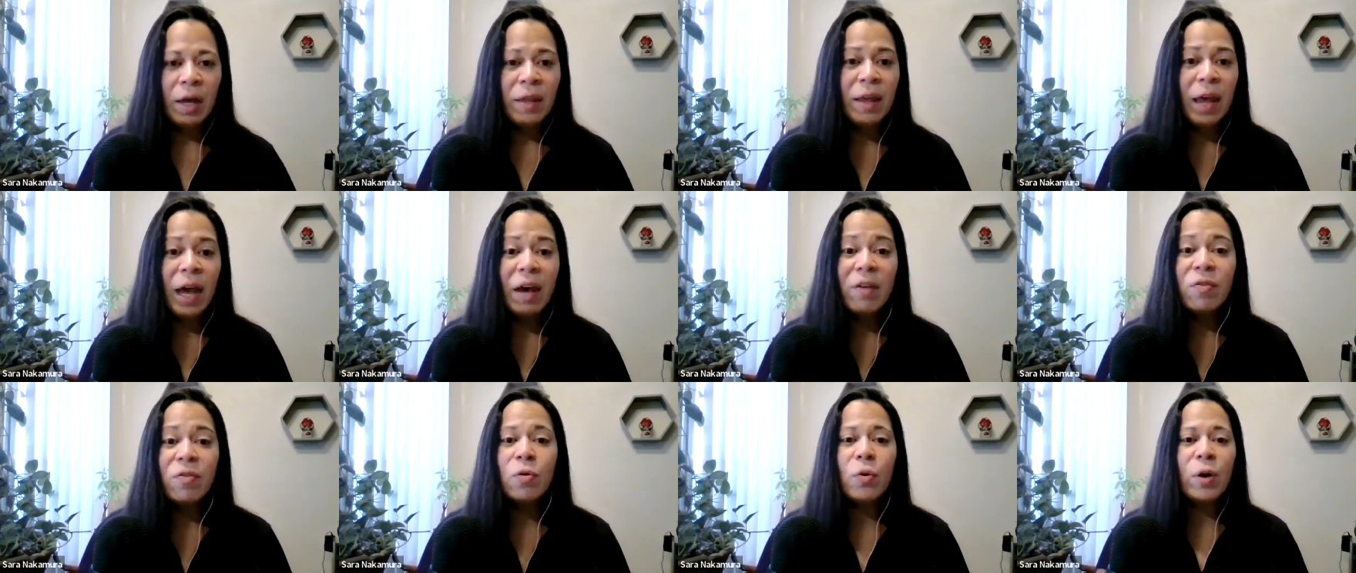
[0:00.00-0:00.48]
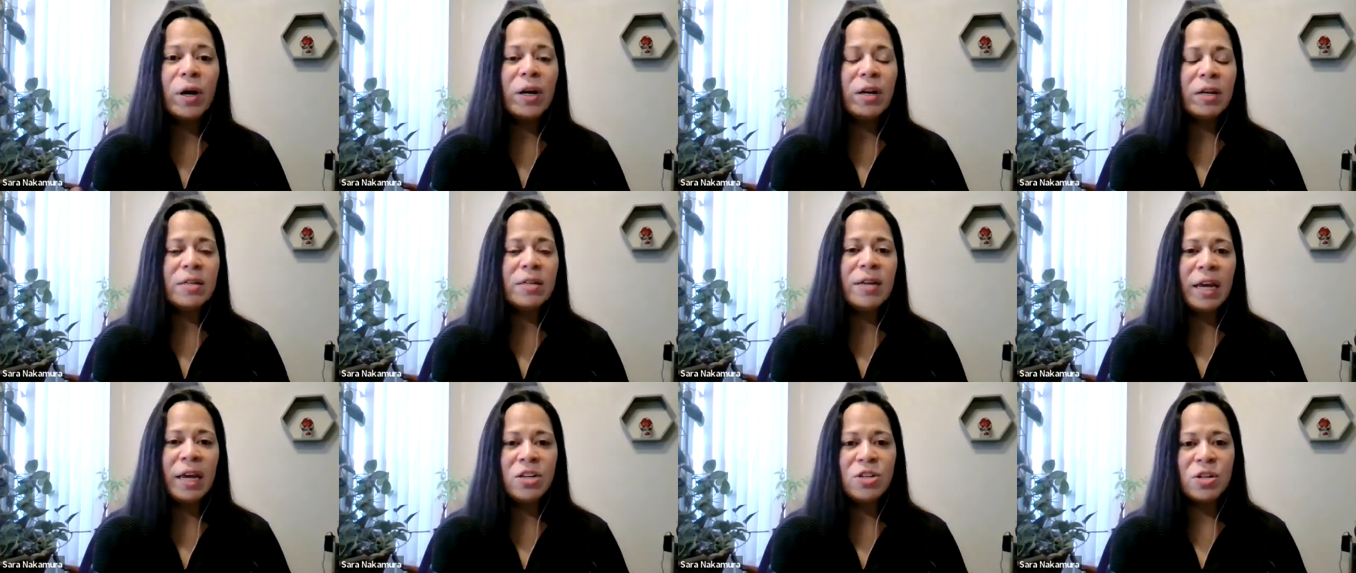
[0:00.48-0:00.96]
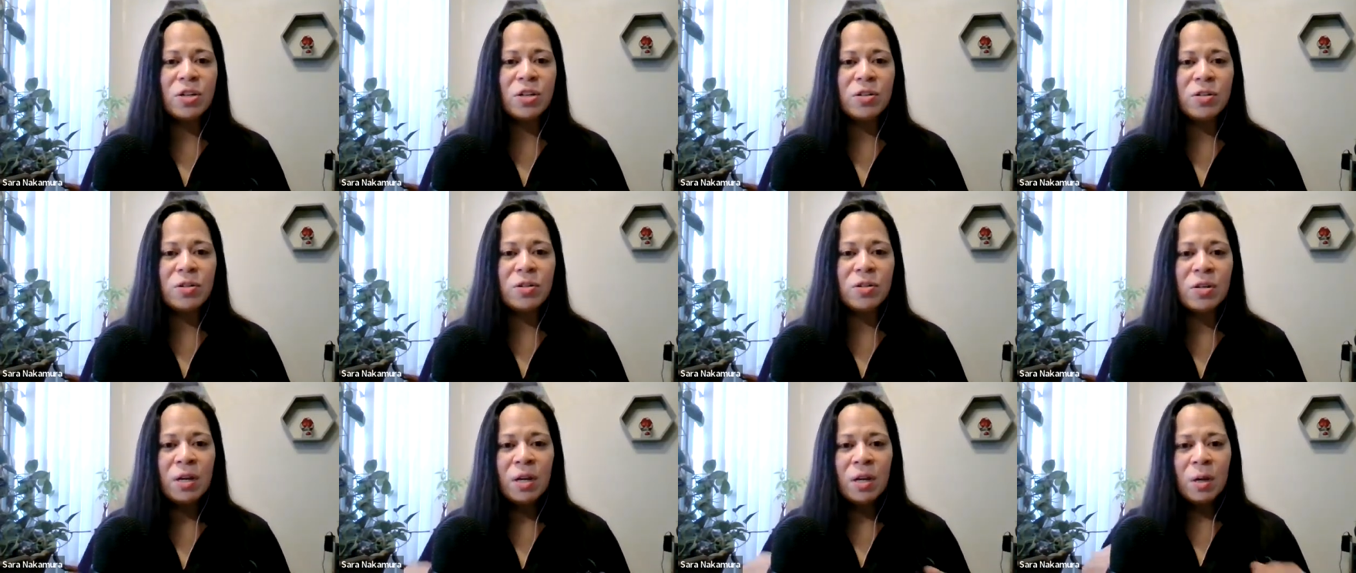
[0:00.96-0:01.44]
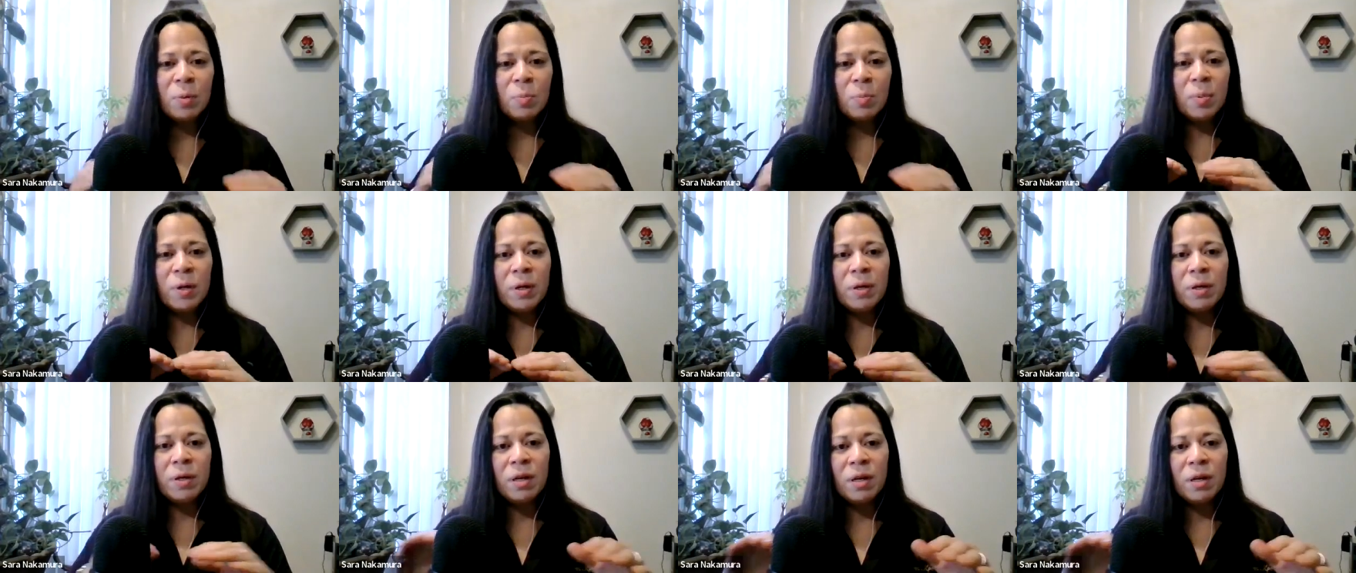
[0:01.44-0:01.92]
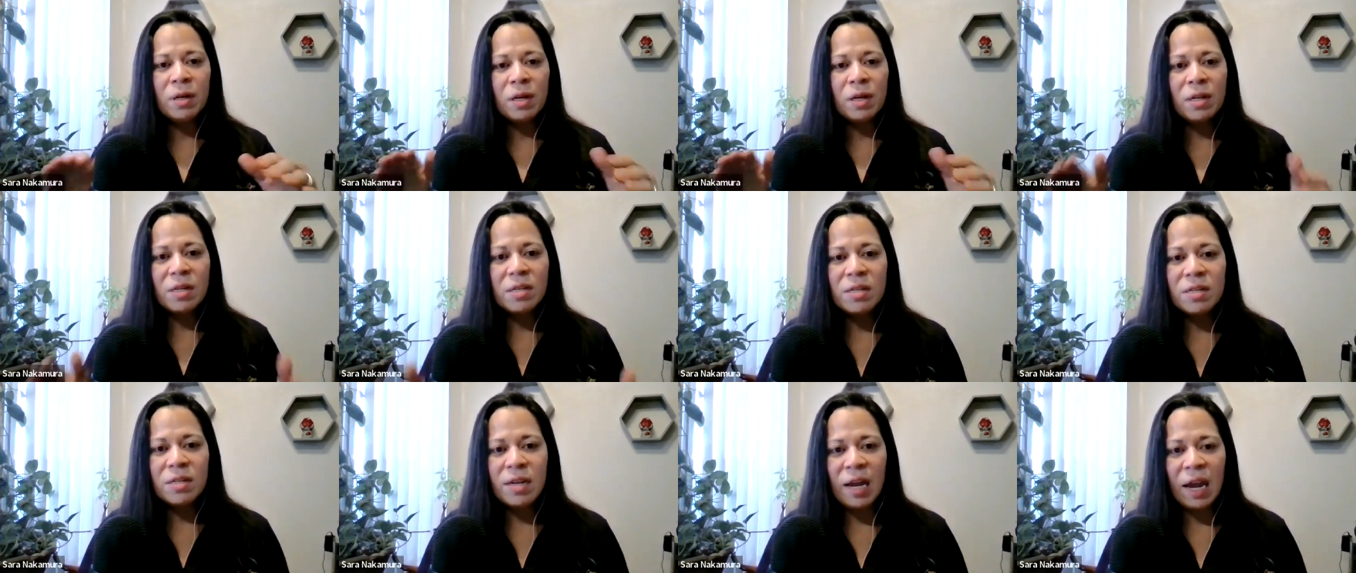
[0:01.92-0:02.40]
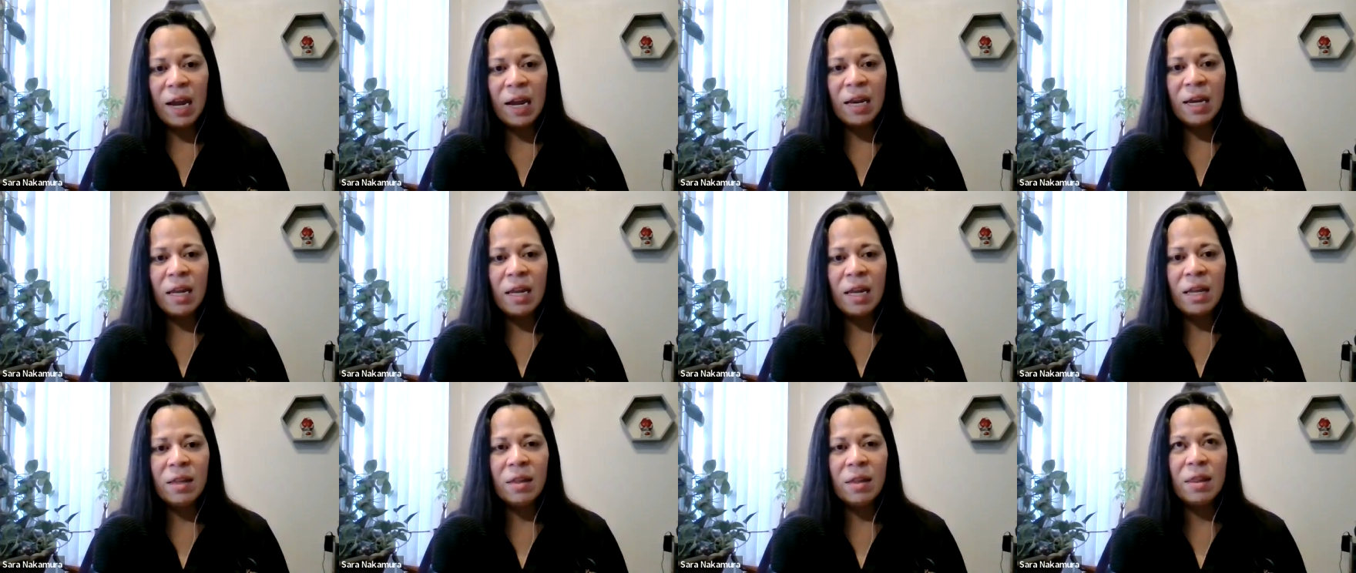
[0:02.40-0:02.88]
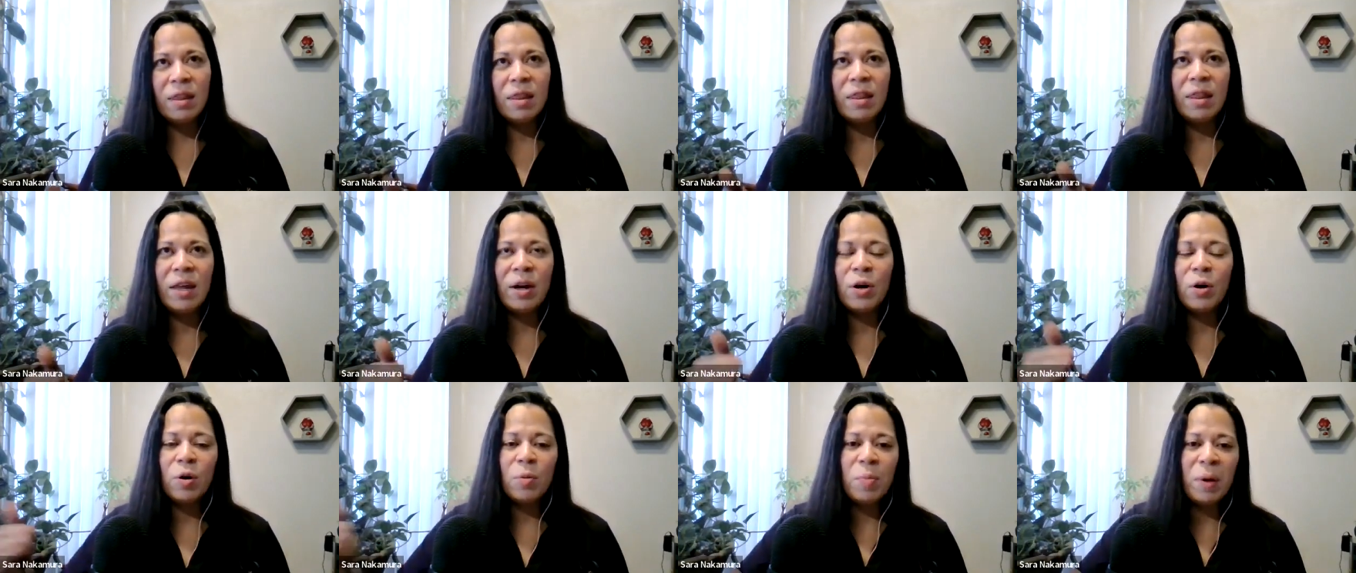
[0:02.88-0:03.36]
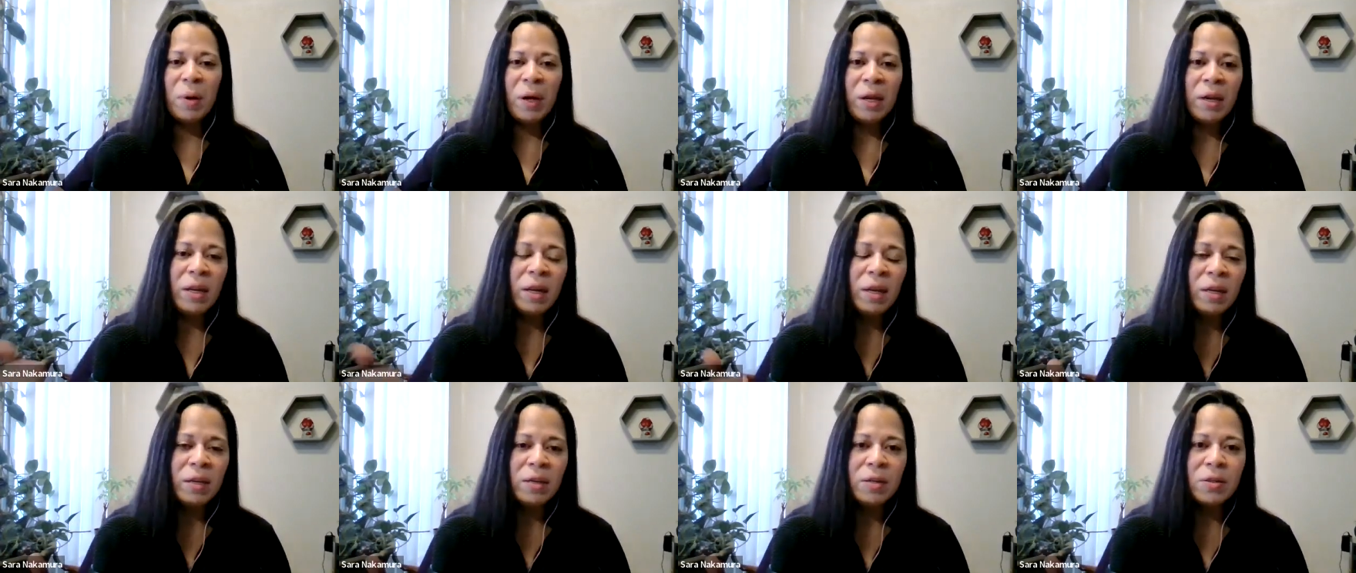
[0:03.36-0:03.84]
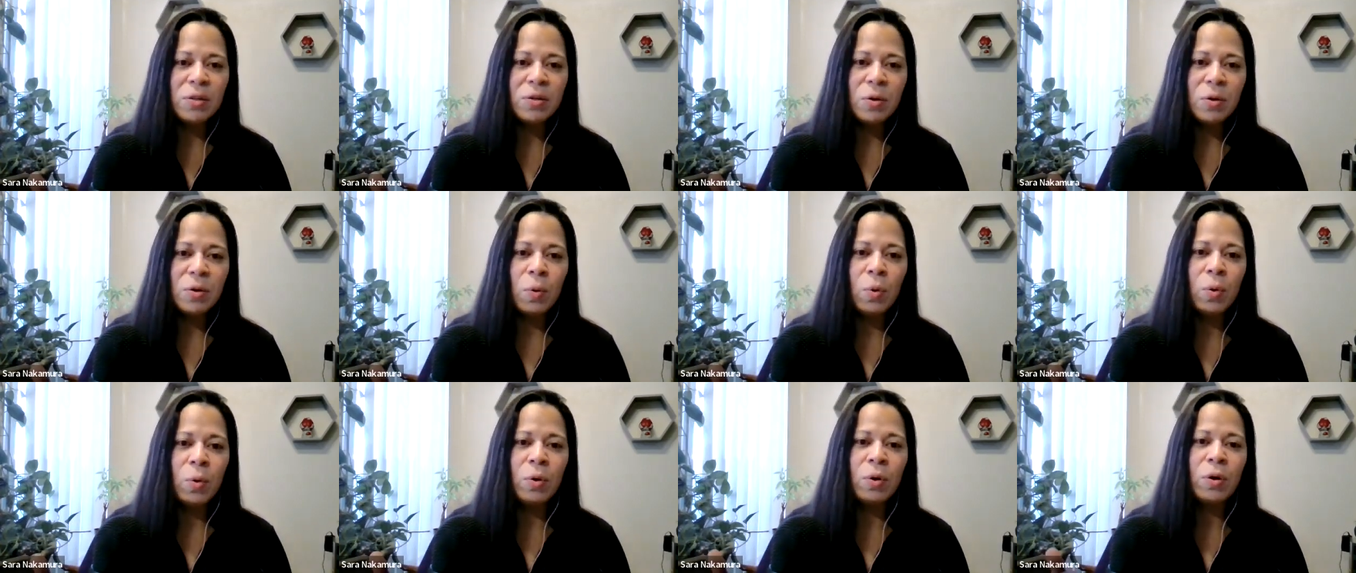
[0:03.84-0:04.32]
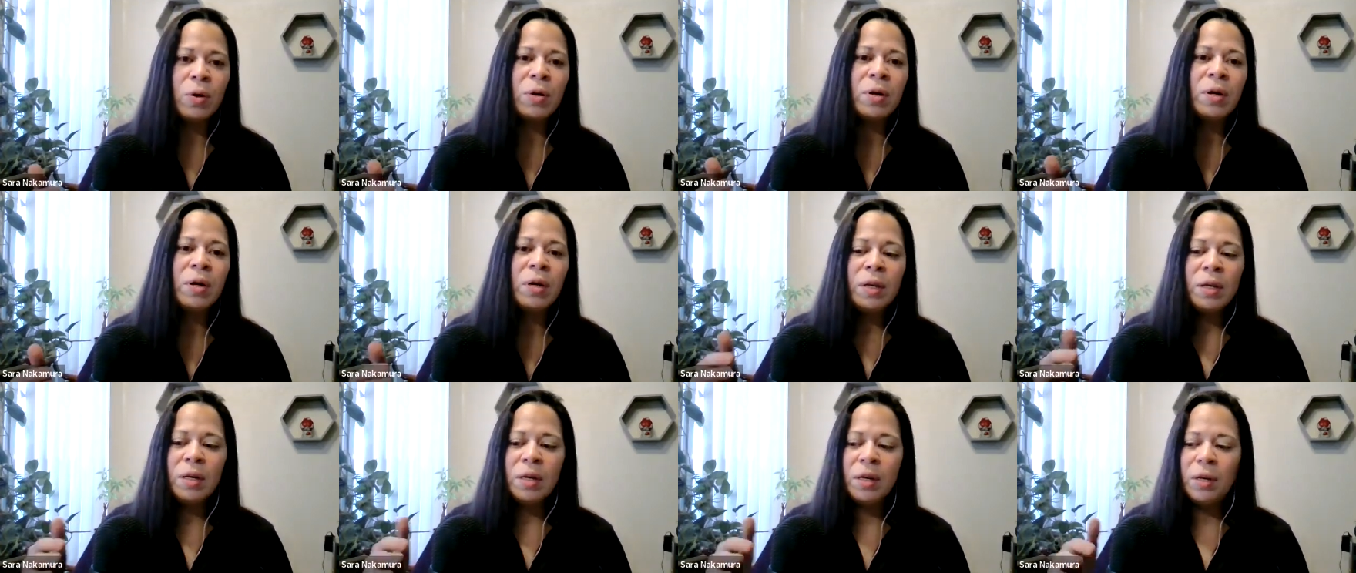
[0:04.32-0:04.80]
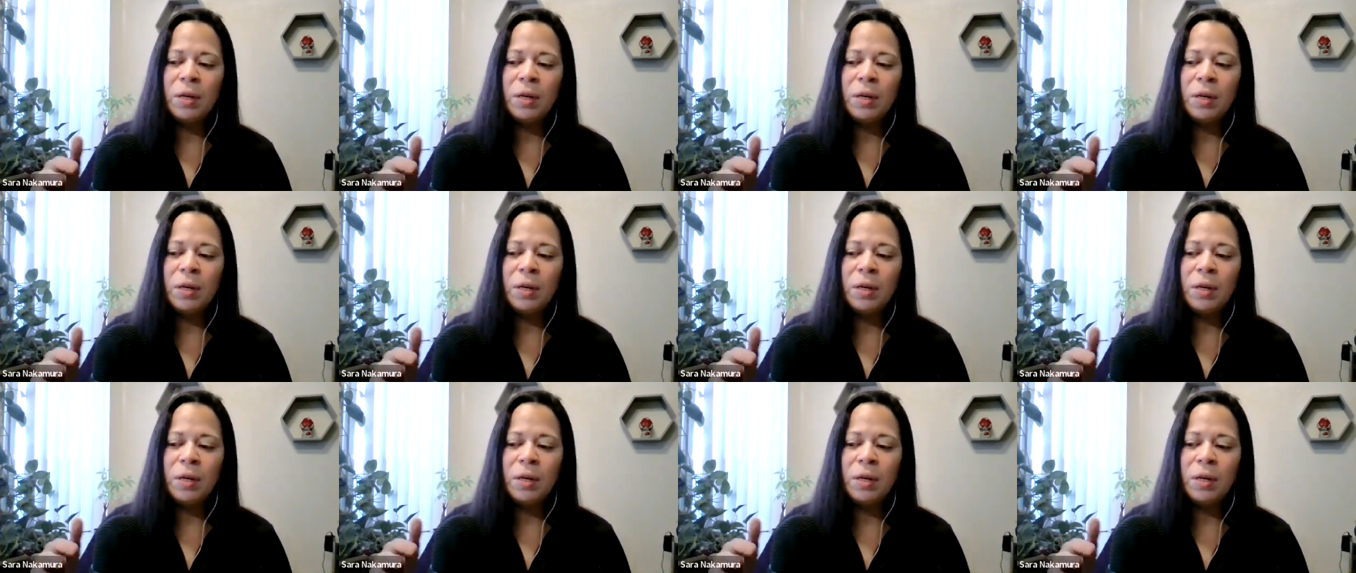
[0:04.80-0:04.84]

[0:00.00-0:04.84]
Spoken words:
and they have great intentions, but containing their opinions or,